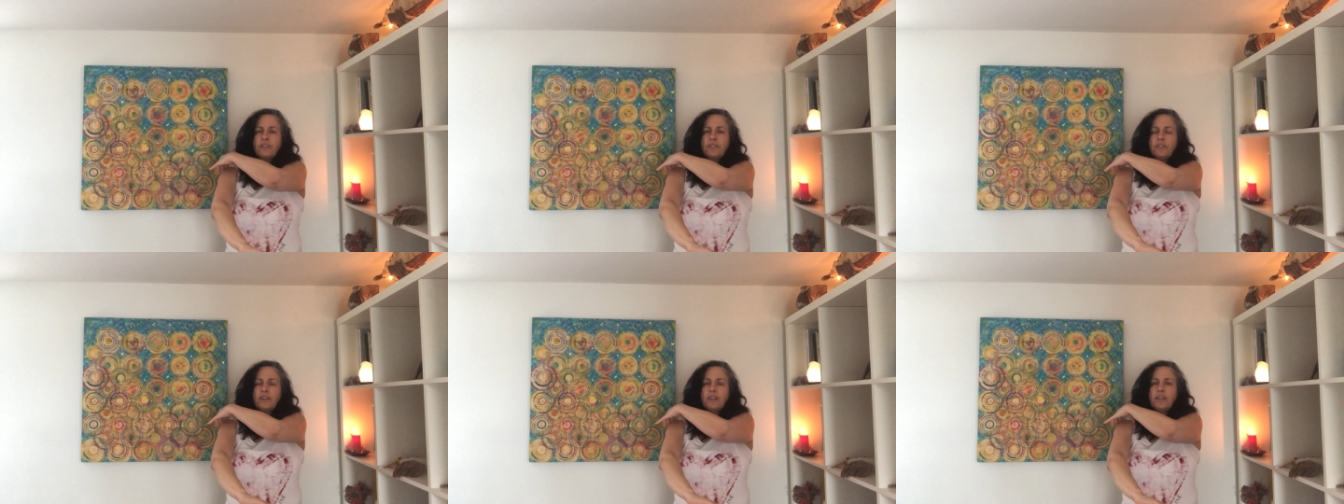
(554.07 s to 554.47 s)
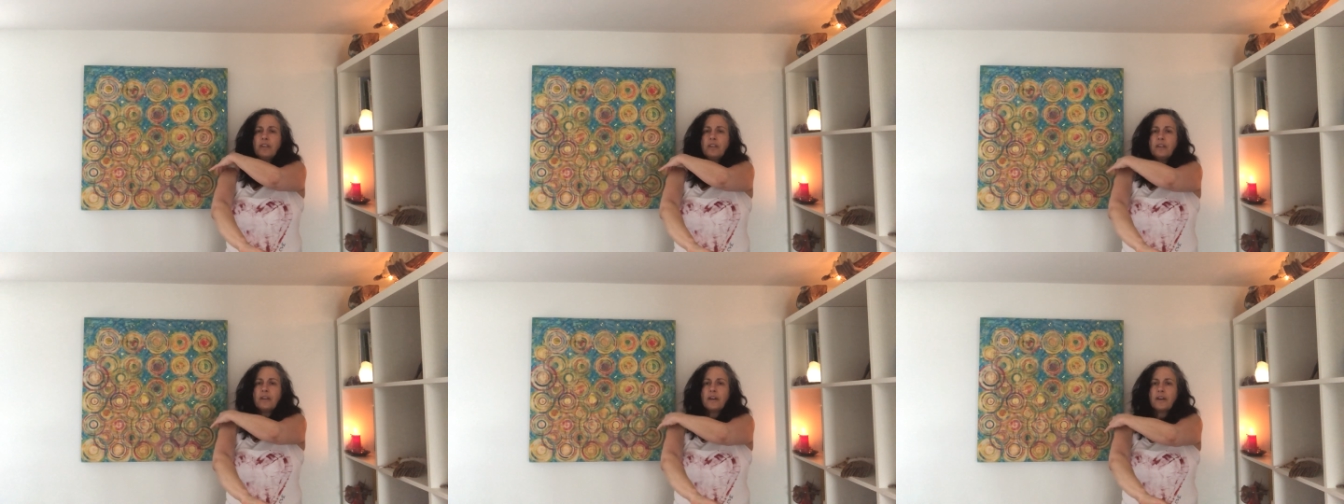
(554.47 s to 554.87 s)

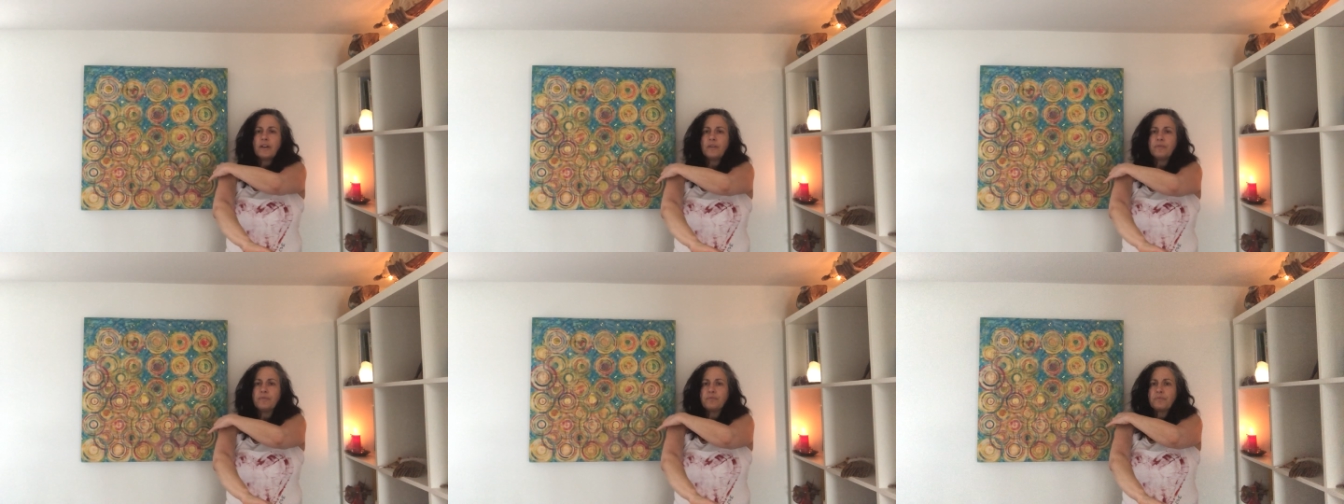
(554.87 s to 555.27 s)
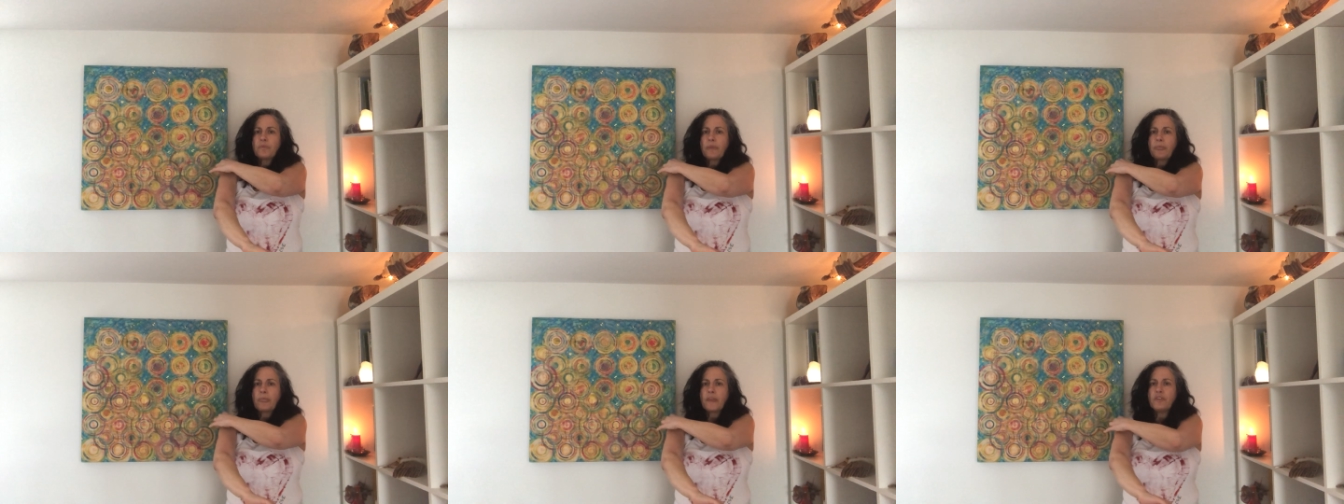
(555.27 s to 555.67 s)

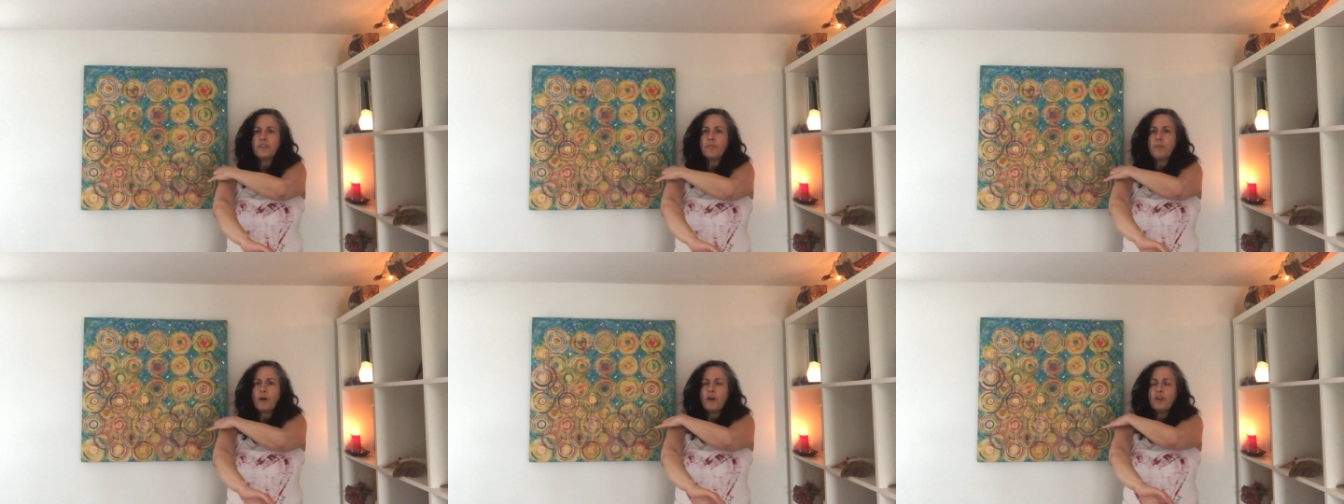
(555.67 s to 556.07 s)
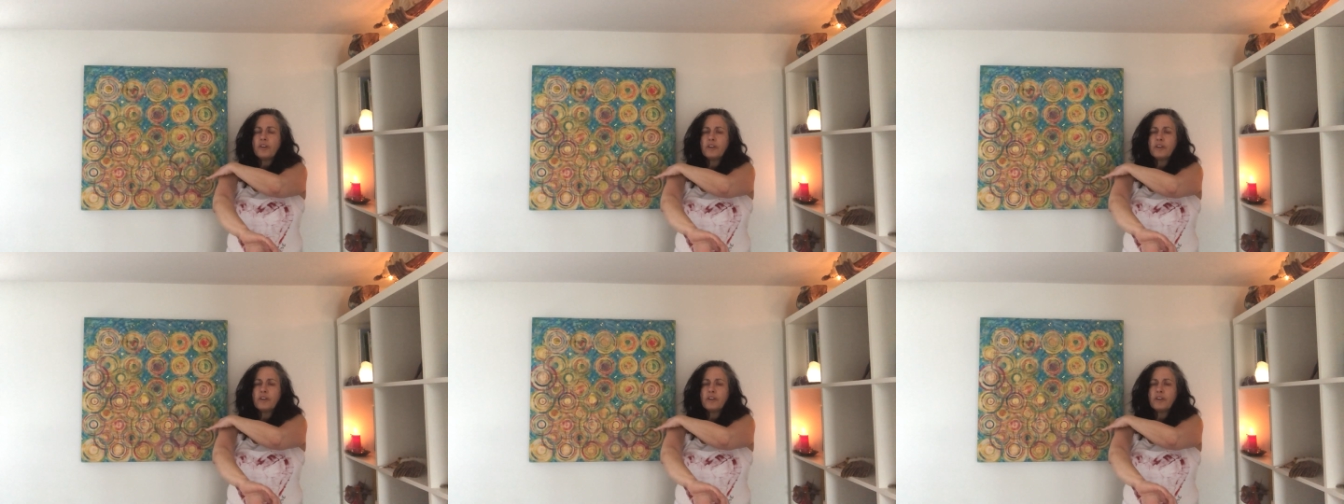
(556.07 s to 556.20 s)
the ball